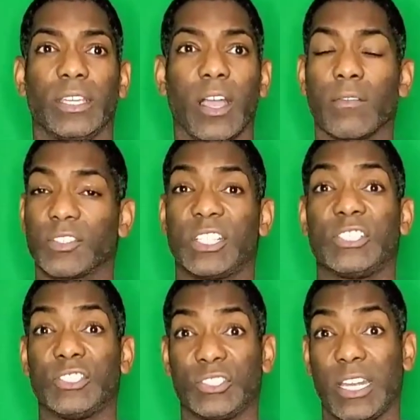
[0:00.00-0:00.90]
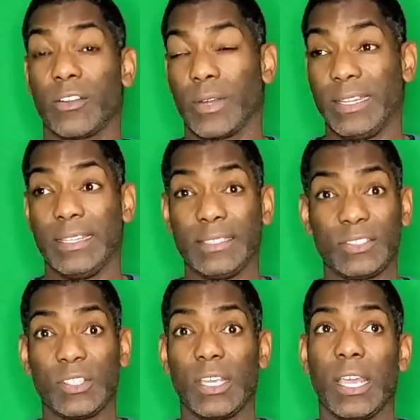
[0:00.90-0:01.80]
conversations that are in this?